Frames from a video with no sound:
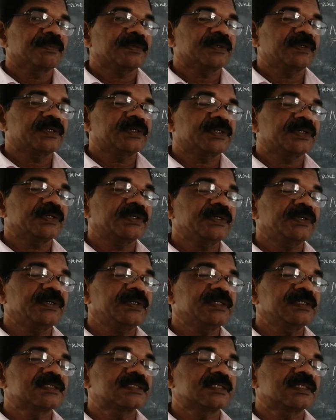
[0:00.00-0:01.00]

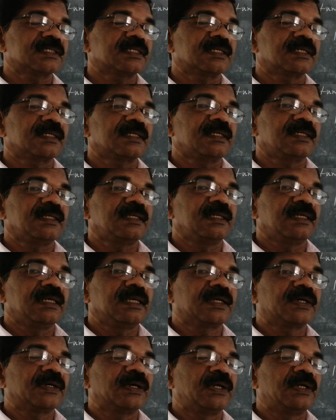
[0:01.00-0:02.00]
protons
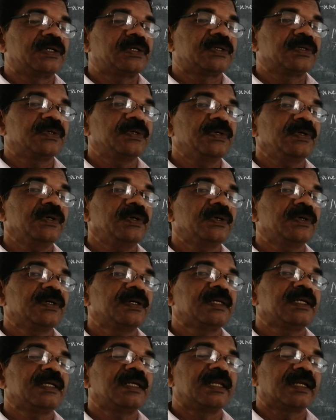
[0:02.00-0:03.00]
equal
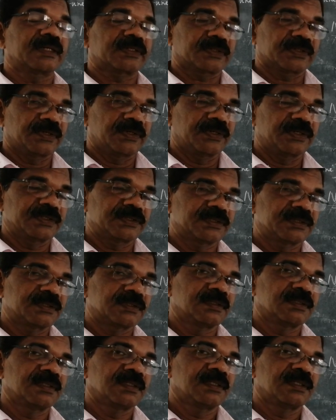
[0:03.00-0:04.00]
to electrons.
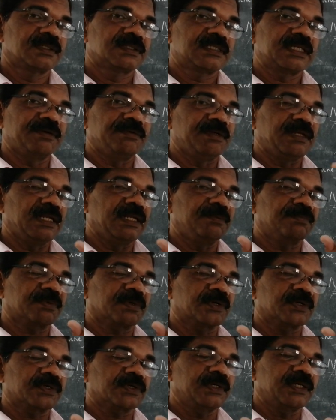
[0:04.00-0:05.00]
17
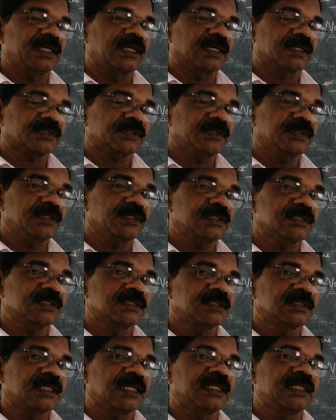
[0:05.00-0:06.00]
electrons,
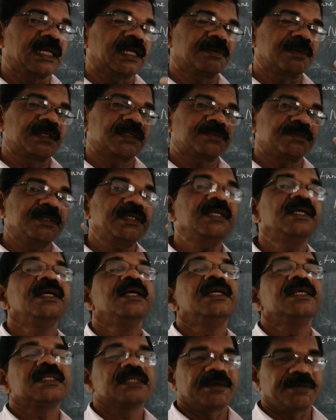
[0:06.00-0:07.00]
then there must be
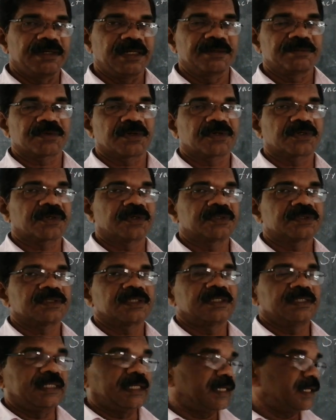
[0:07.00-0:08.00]
17 protons.
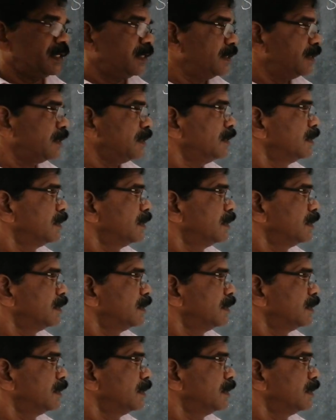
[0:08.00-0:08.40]
Then,